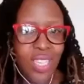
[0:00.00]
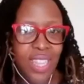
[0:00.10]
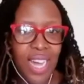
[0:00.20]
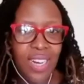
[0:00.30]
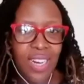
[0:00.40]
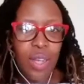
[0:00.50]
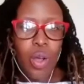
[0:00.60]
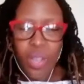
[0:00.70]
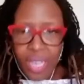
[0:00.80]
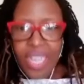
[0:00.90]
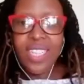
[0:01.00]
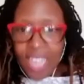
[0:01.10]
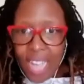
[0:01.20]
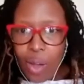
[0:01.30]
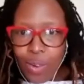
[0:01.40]
that okay, it's
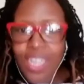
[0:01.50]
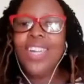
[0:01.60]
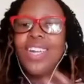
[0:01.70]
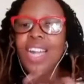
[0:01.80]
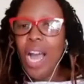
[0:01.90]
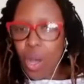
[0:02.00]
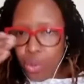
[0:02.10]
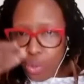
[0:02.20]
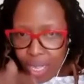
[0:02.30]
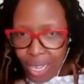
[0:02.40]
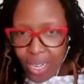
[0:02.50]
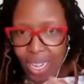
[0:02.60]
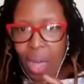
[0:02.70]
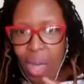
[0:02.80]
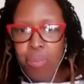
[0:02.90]
out. Now you can
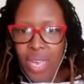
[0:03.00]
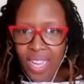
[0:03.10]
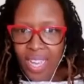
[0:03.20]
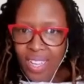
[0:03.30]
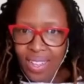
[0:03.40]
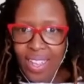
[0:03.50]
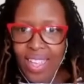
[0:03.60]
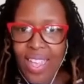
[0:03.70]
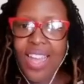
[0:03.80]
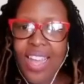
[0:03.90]
come back and